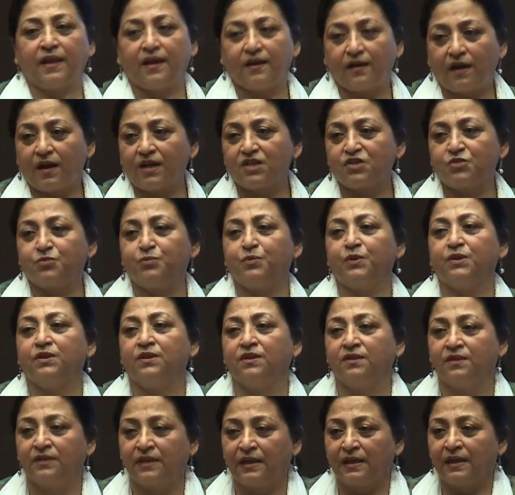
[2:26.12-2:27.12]
their
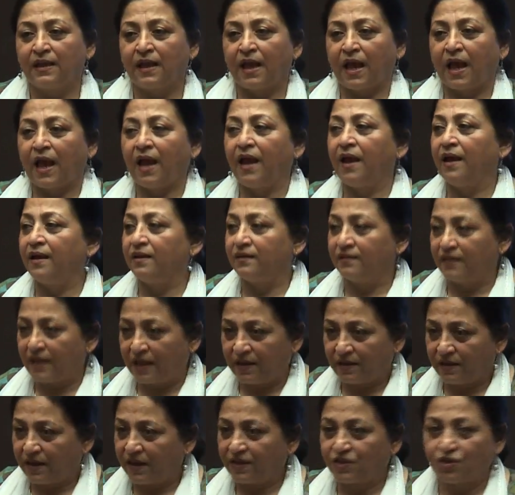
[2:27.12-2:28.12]
husband, and
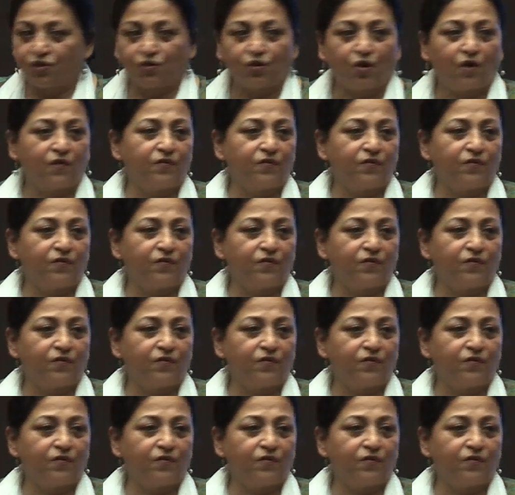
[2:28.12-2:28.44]
then later